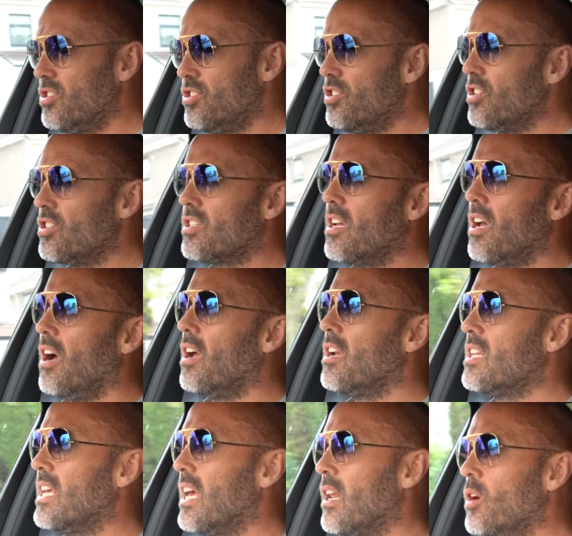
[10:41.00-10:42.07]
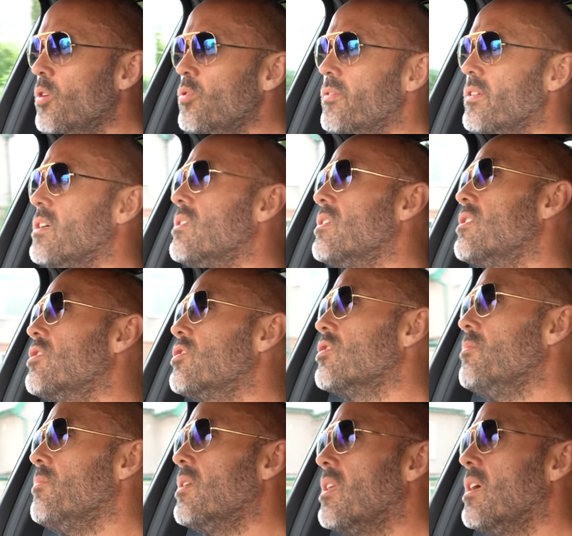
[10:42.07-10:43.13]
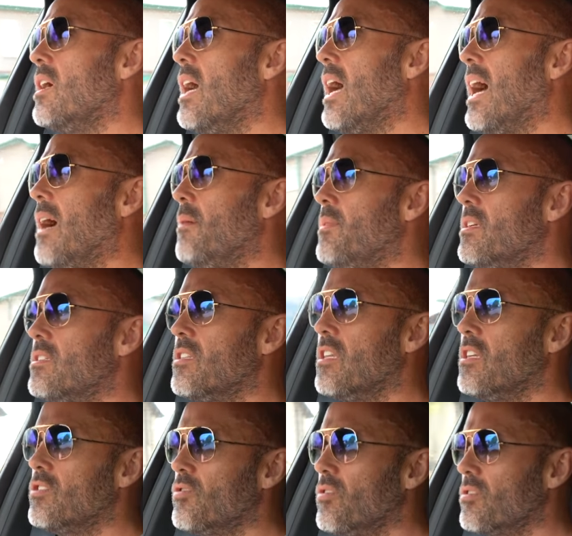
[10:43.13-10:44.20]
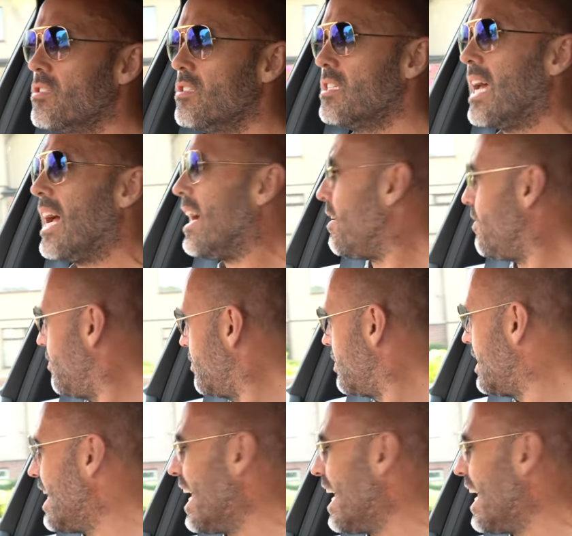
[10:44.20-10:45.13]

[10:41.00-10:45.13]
Just can't get over some of the habits the instructors have.